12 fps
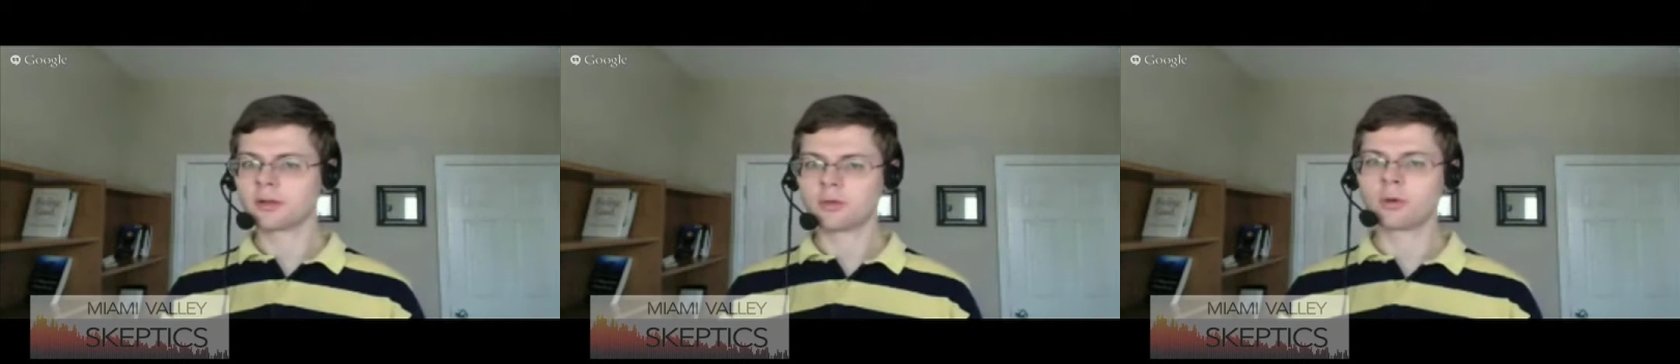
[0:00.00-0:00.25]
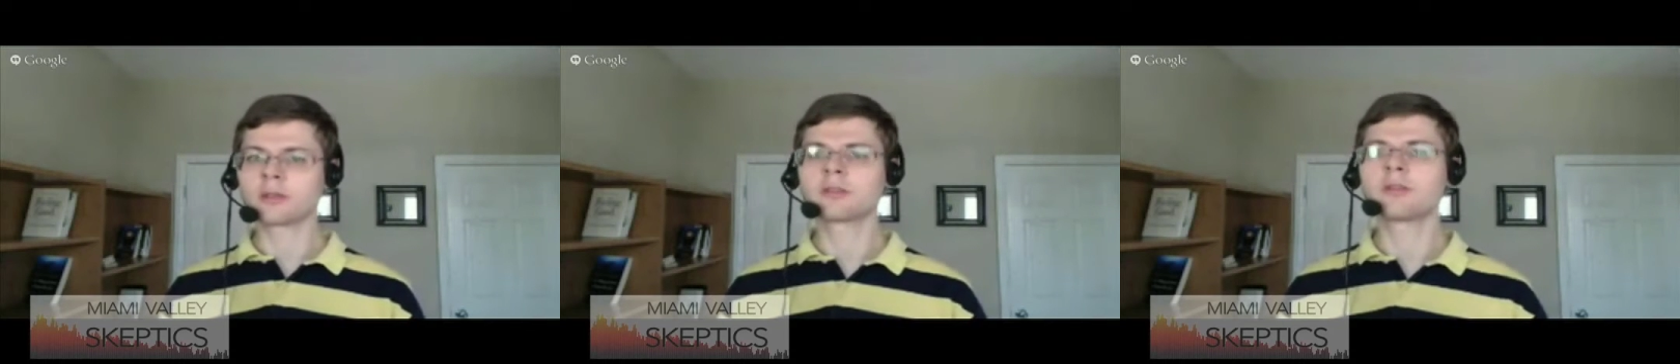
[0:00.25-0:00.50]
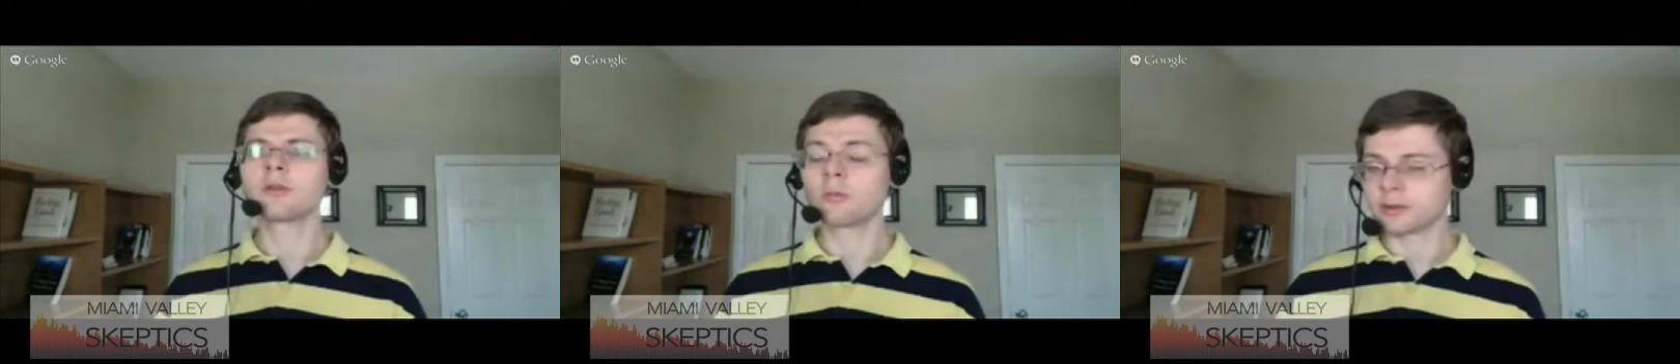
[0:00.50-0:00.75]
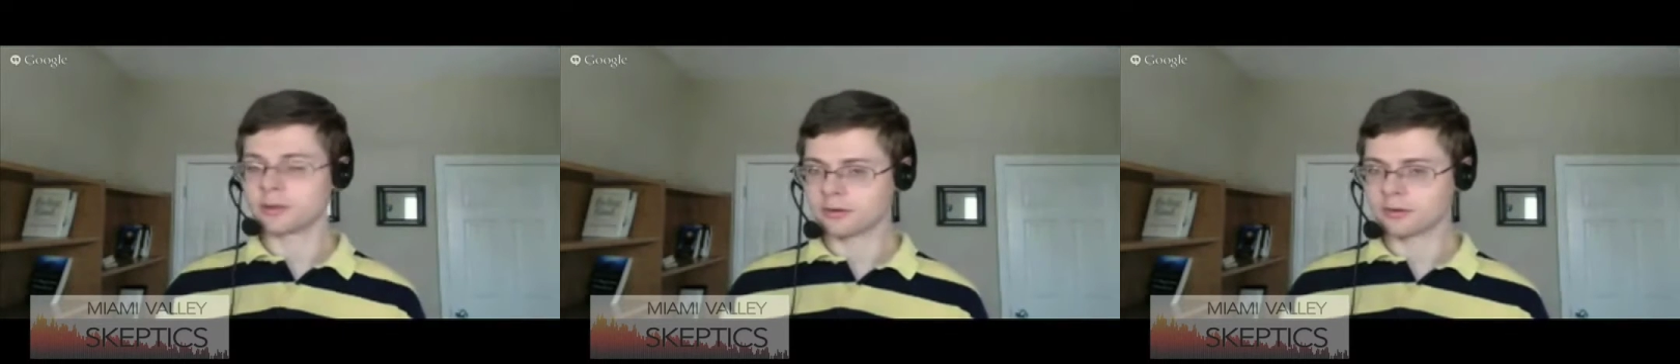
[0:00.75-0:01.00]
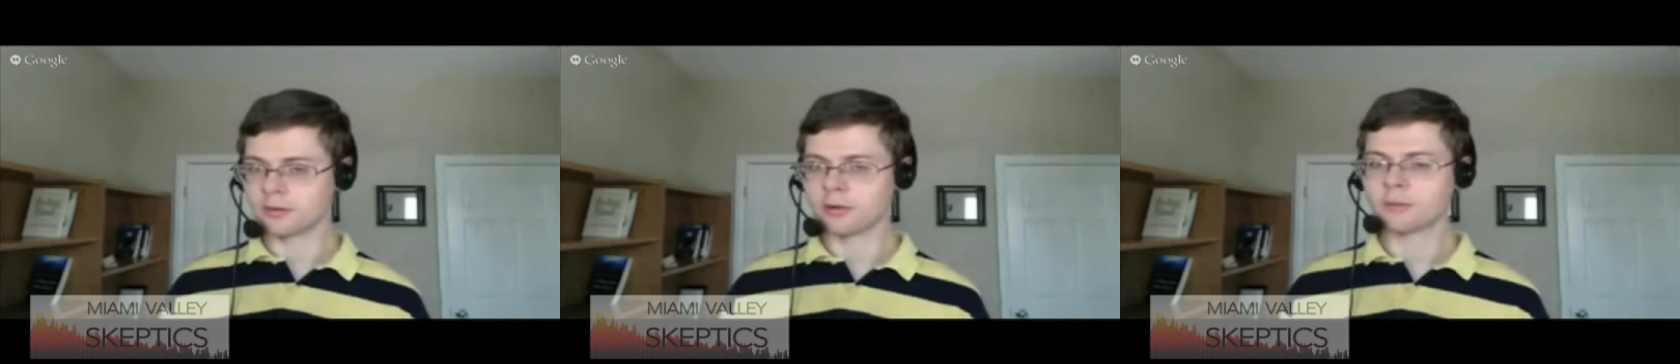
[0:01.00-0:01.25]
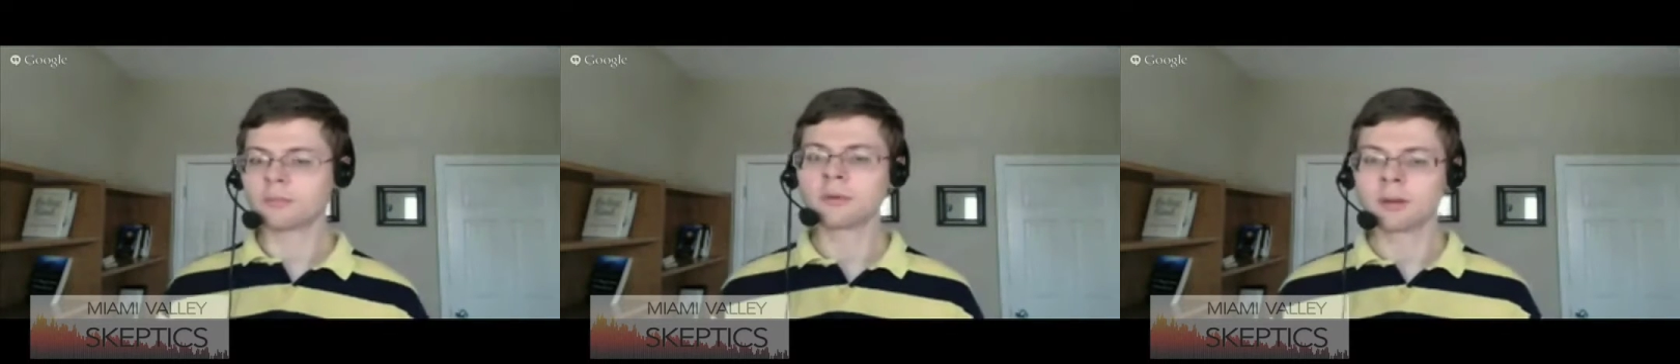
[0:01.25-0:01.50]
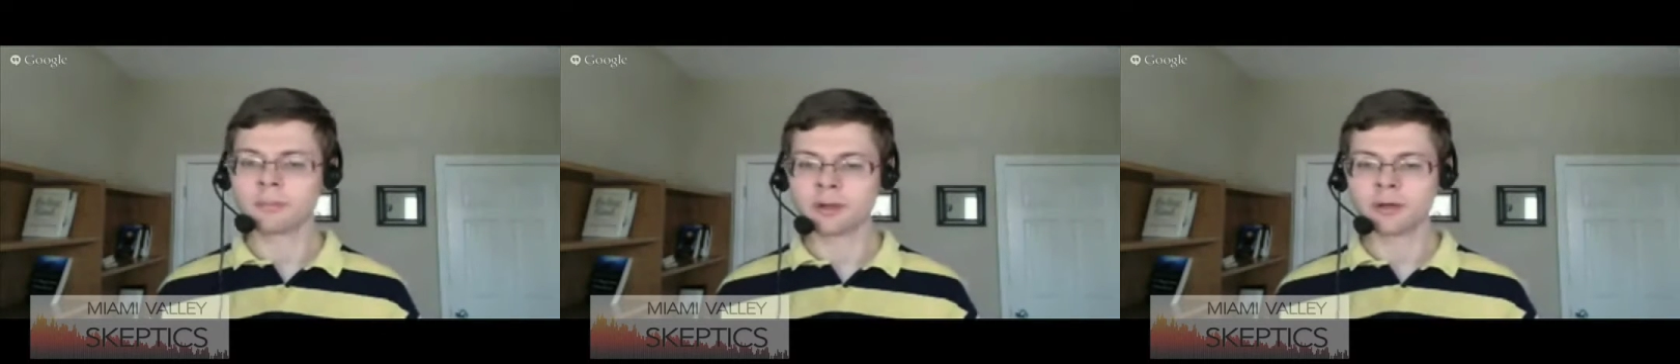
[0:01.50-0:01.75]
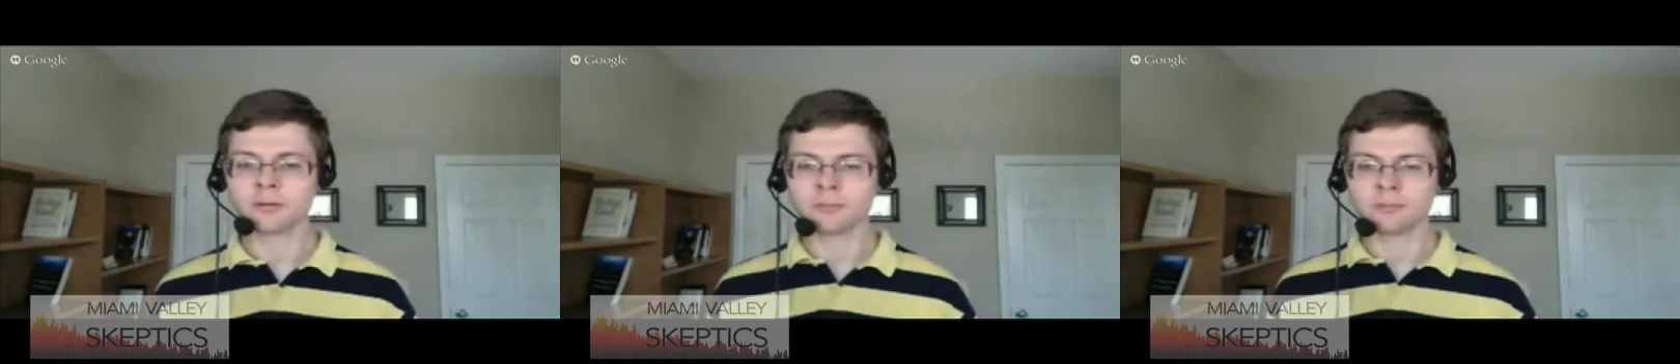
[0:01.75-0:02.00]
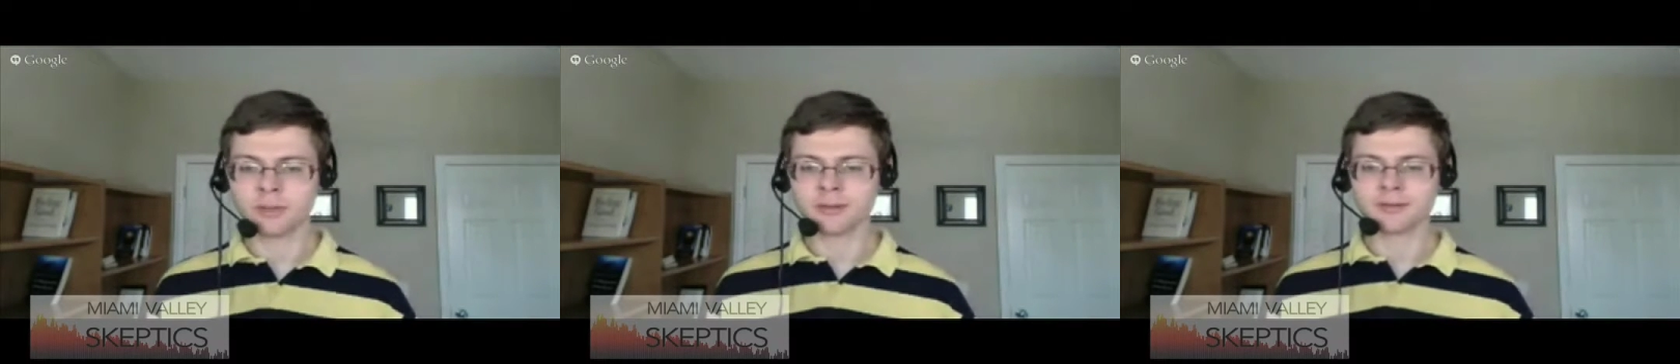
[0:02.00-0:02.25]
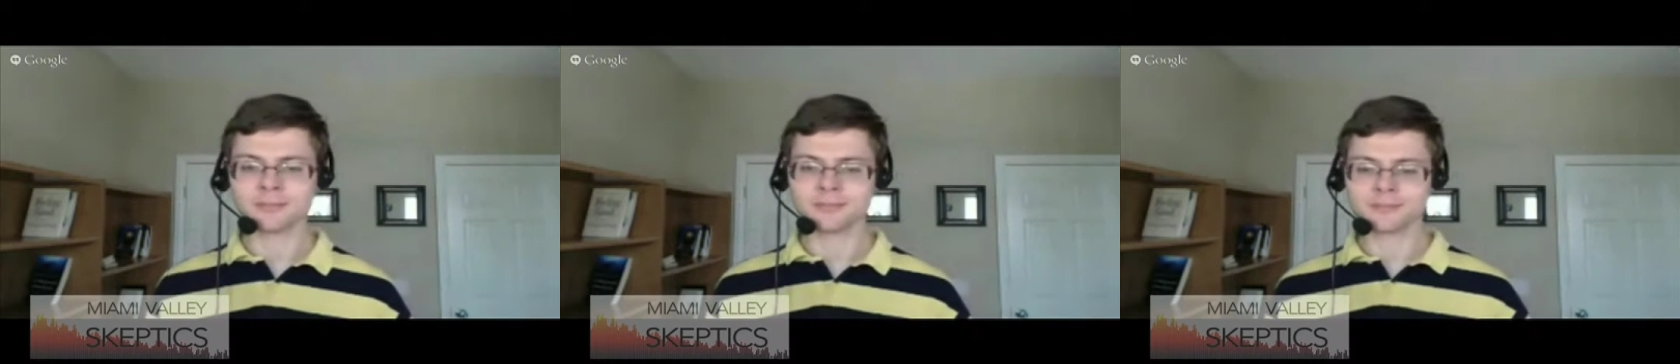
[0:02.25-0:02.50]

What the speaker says: what you wanted to talk about, Matt.